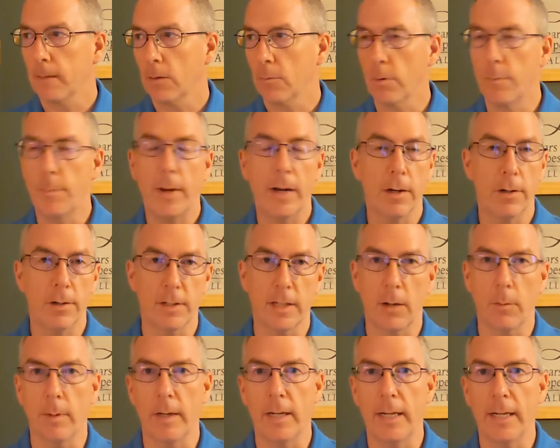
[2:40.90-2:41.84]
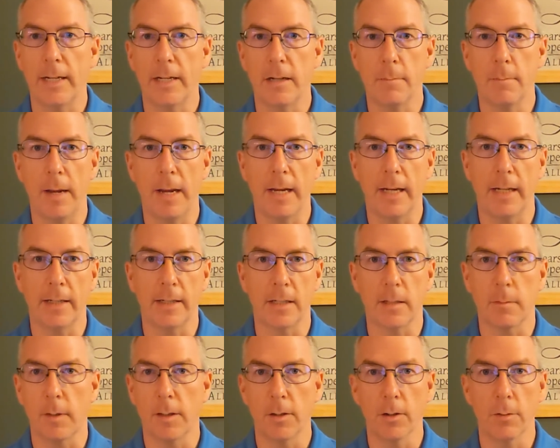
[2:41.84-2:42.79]
repairs that we needed to make and
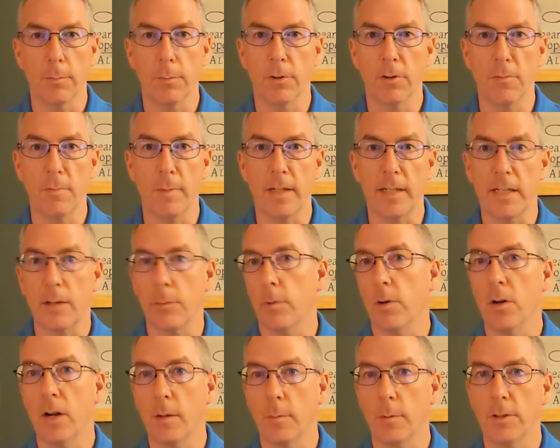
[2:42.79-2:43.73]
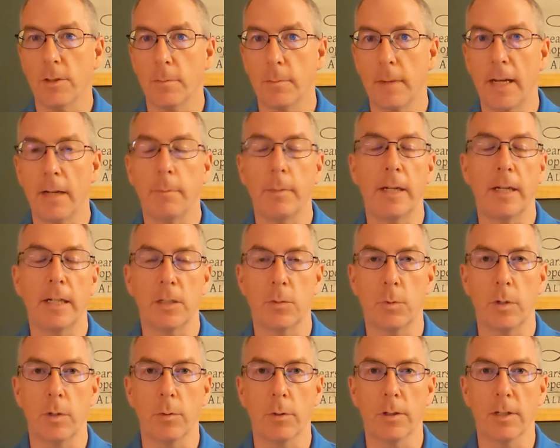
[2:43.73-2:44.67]
some other improvements that we were able to make because
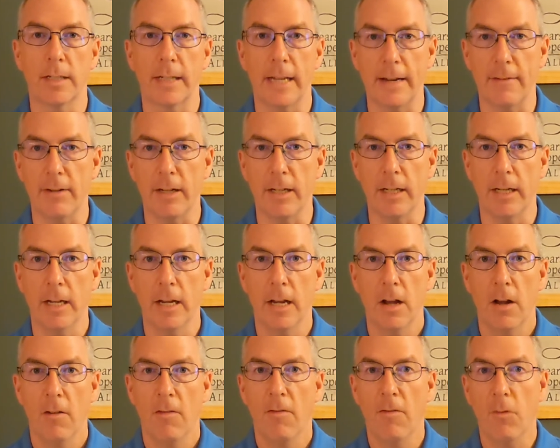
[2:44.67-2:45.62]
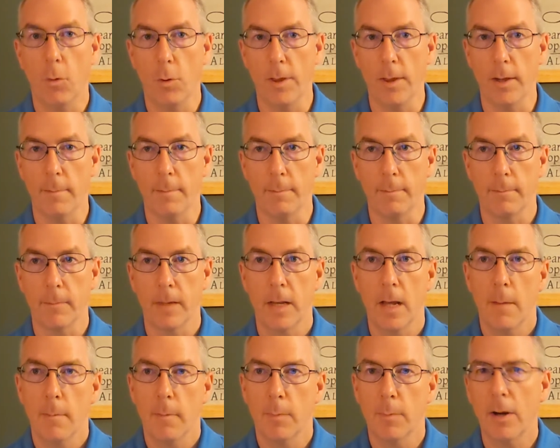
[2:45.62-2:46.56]
we were saving for them.
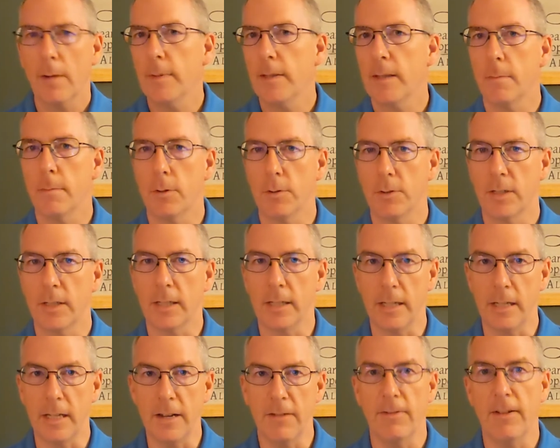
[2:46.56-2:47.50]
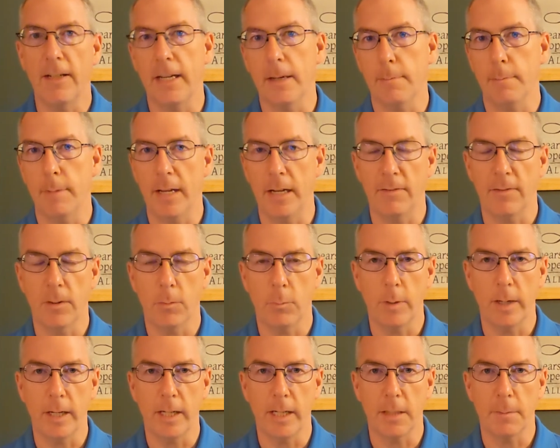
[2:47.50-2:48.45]
But probably the most significant benefit
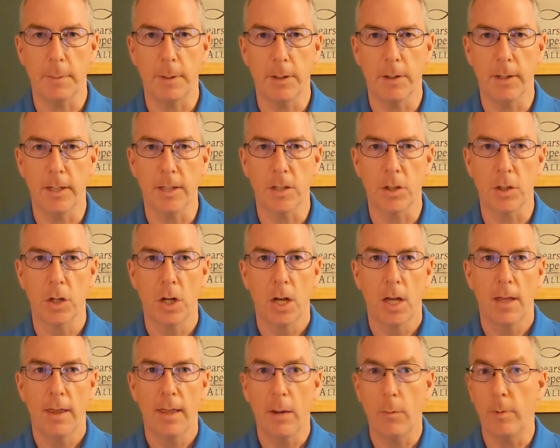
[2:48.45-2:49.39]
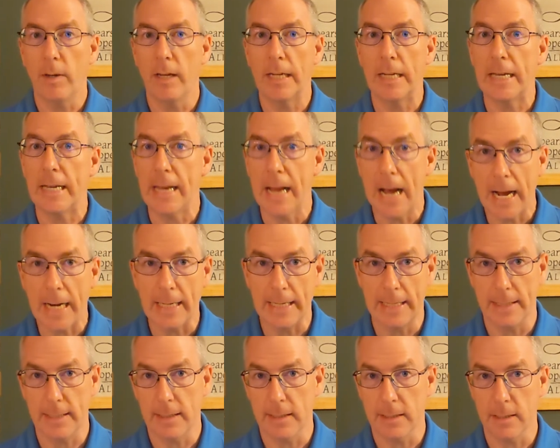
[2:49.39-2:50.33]
we experienced that we had not
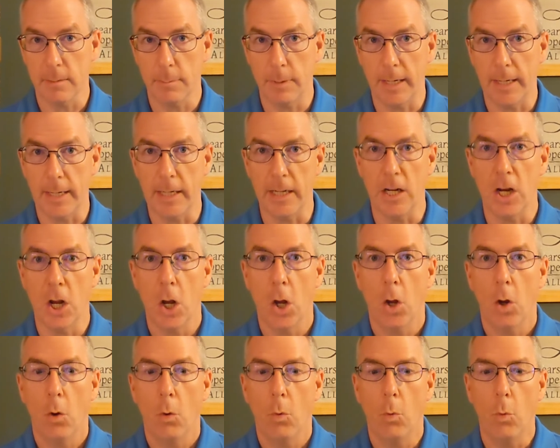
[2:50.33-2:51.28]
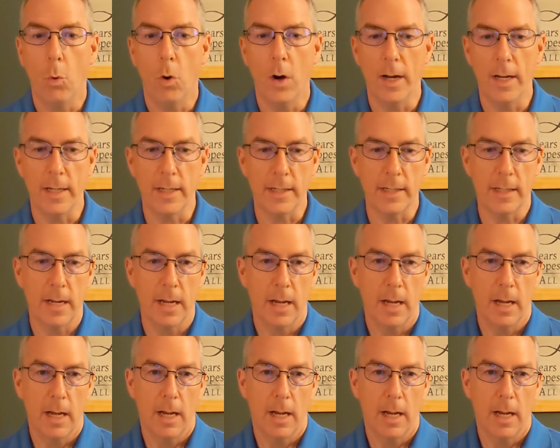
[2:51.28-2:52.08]
anticipated was